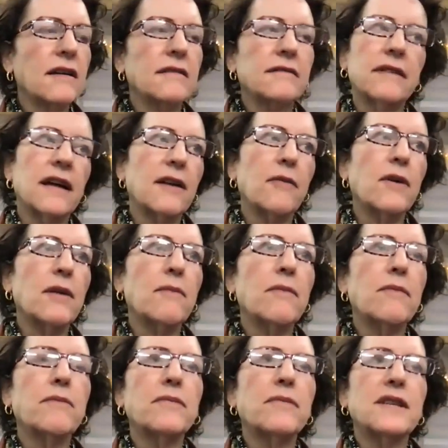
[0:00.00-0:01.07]
I don't want
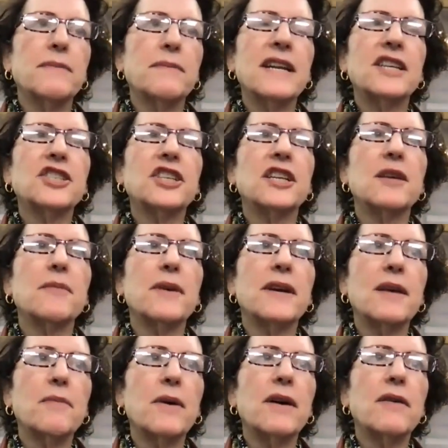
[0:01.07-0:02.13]
to diminish anybody,
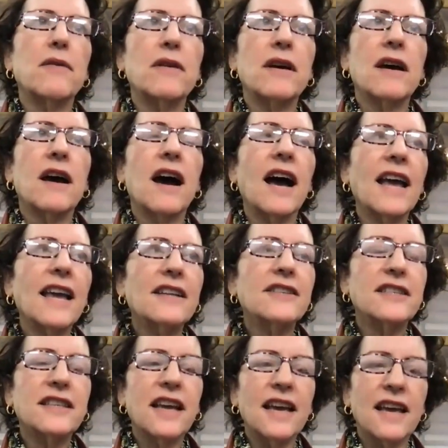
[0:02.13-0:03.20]
but I can
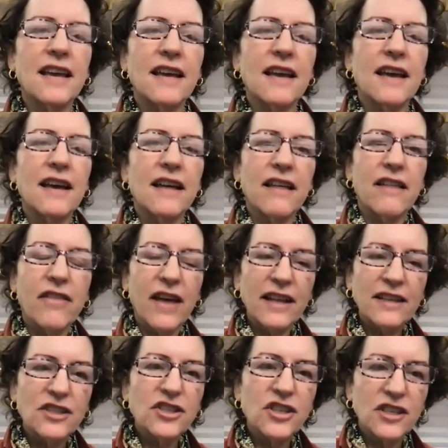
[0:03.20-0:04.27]
say,
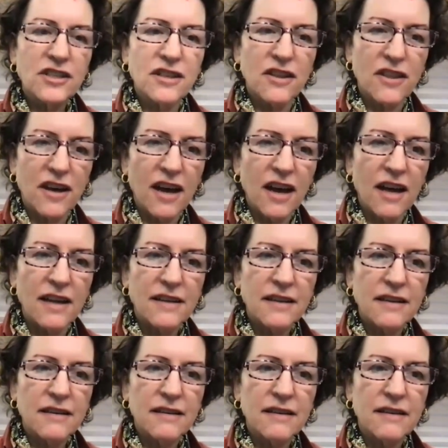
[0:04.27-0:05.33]
that's just a thought.
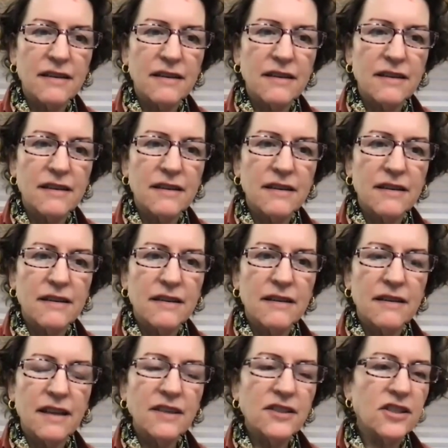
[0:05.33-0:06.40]

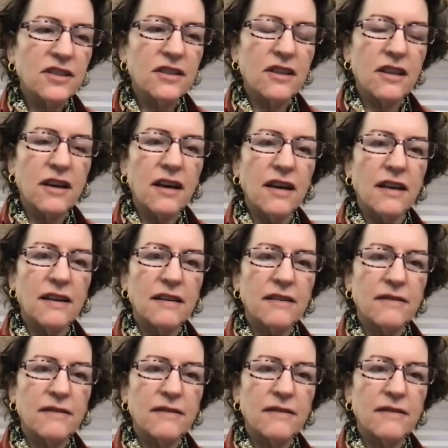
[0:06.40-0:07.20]
That's just a thought.